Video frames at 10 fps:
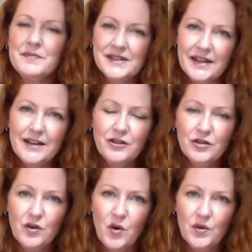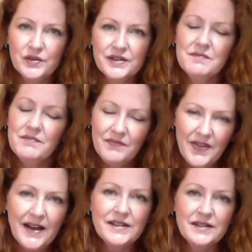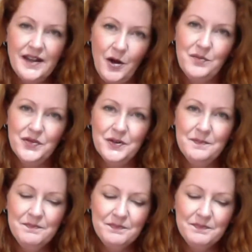setting your goals, that's helpful.